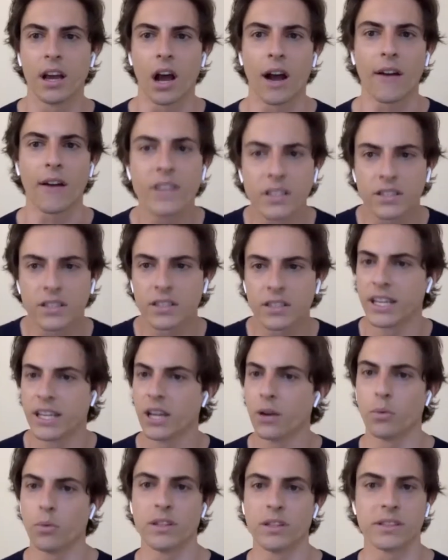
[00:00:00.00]
Obviously
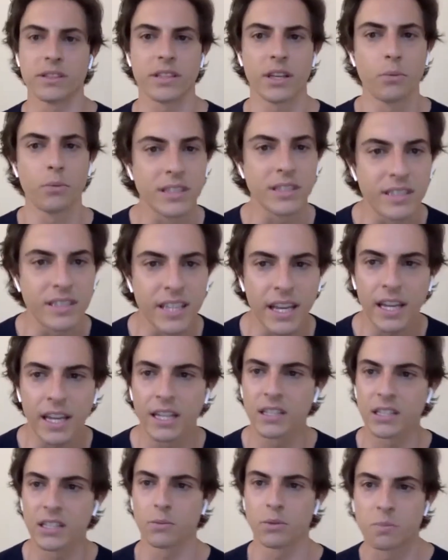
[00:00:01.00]
it was
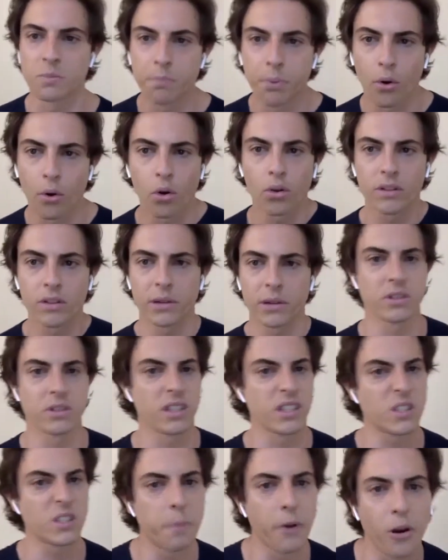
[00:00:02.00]
intense, it was bold, it was
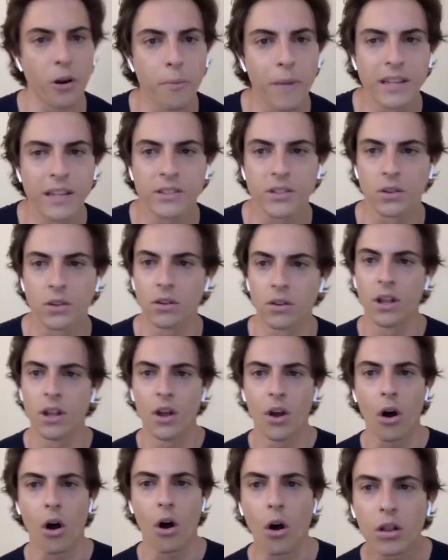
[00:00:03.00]
experimental,
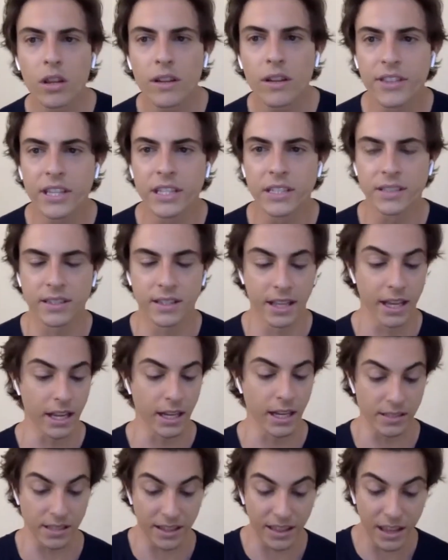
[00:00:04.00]
all of these
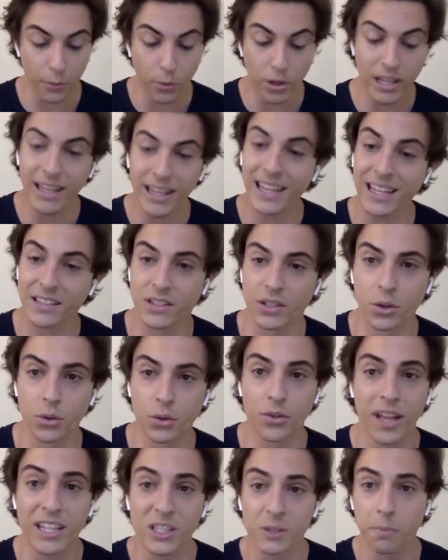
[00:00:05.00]
things. And then when you get to,
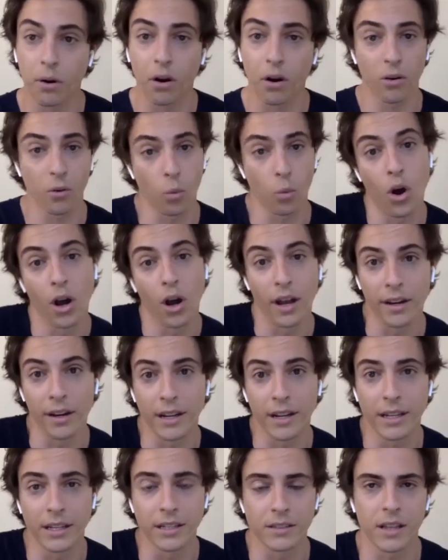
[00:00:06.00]
that's part one,
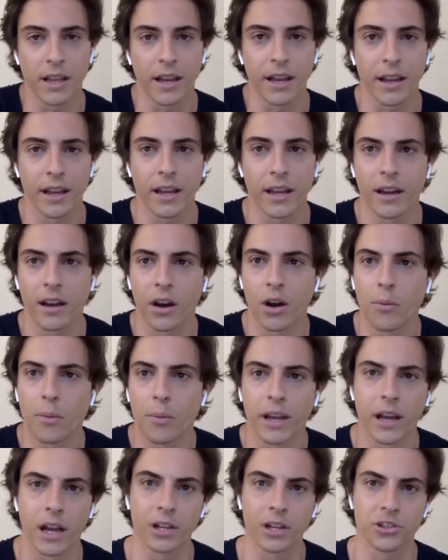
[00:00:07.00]
is like, oh my
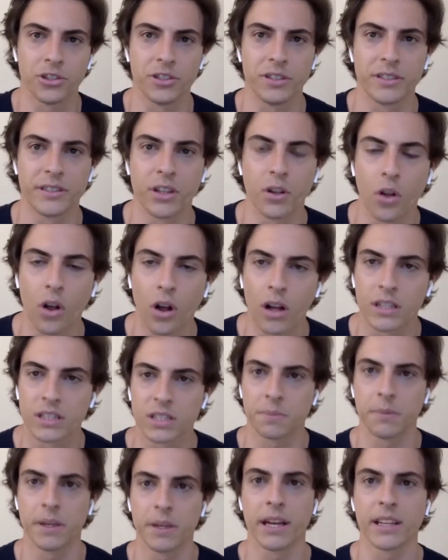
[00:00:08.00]
gosh, she still
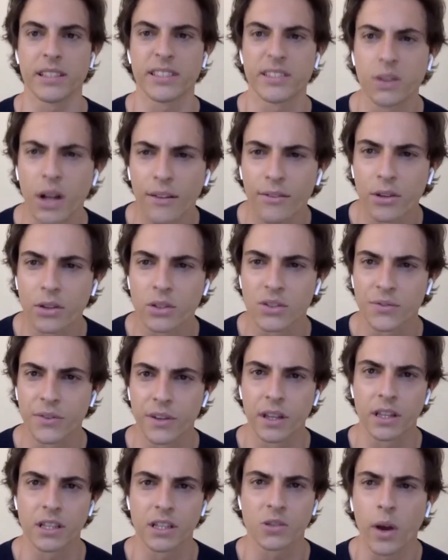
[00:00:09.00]
haunts me. I still have those
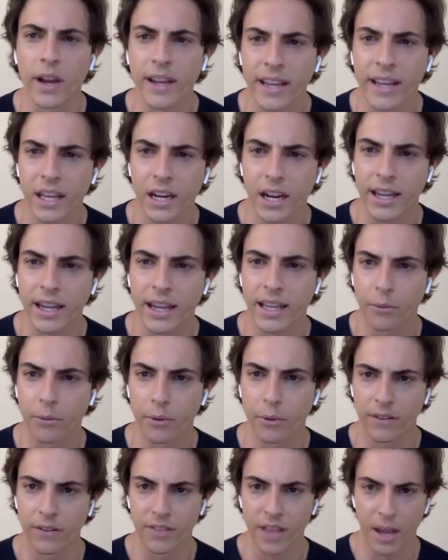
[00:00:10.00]
feelings. Why can't I get
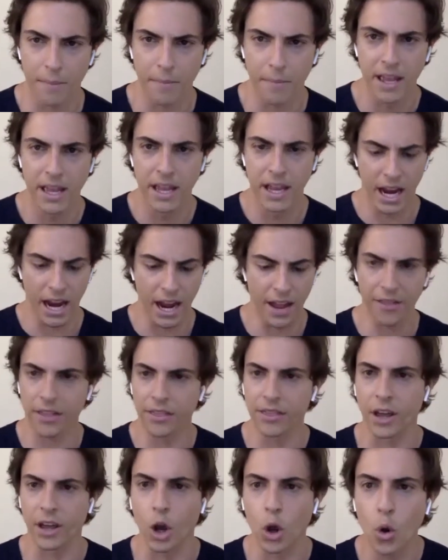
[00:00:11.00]
rid of them? And
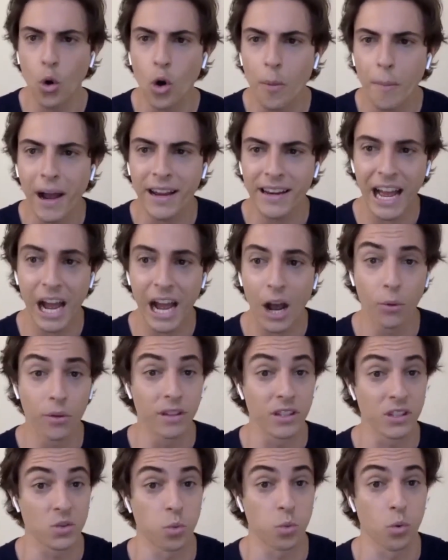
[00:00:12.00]
then the, who am I now in
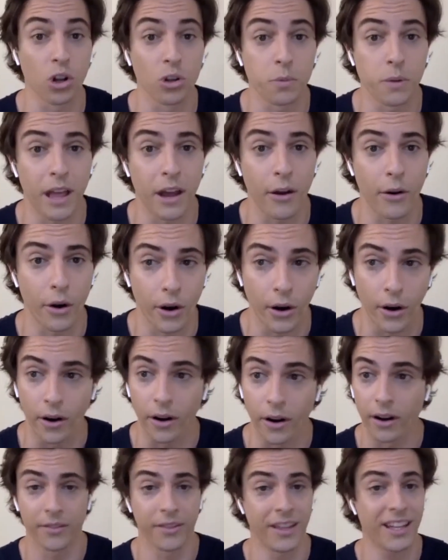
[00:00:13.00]
this world without
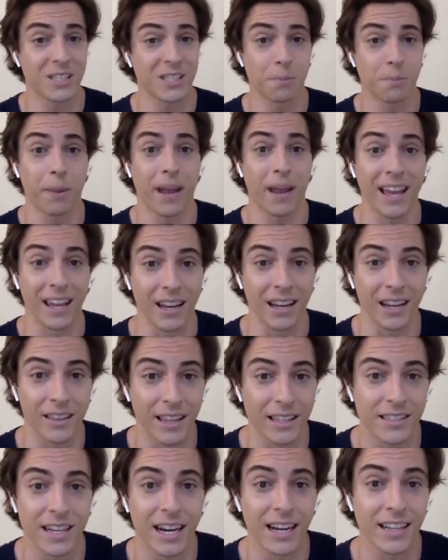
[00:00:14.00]
her? That's panic.
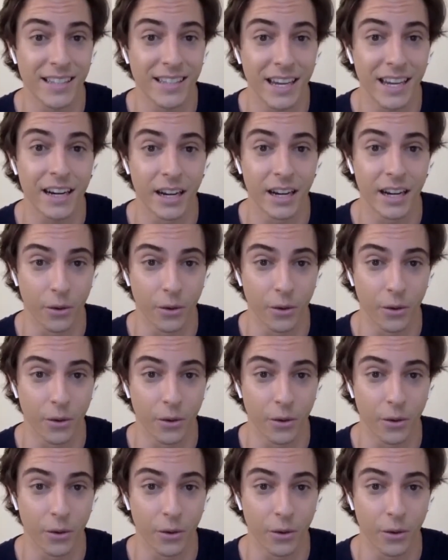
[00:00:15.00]
That's an identity